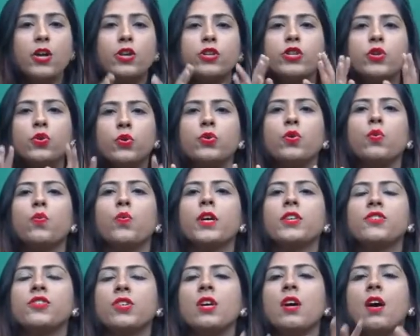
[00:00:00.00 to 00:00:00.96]
due to
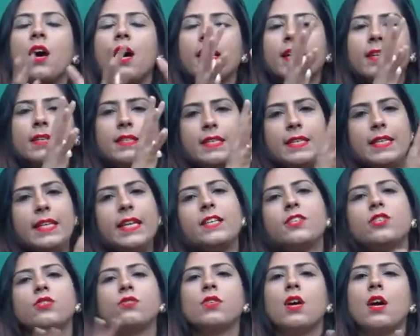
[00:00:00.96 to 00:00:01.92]
which it
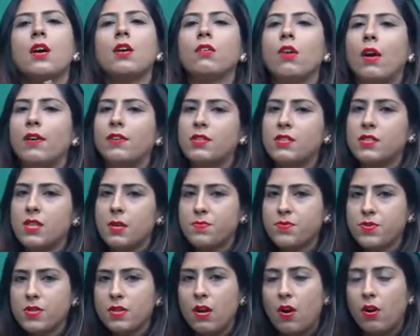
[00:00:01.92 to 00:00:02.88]
leads to the contraception,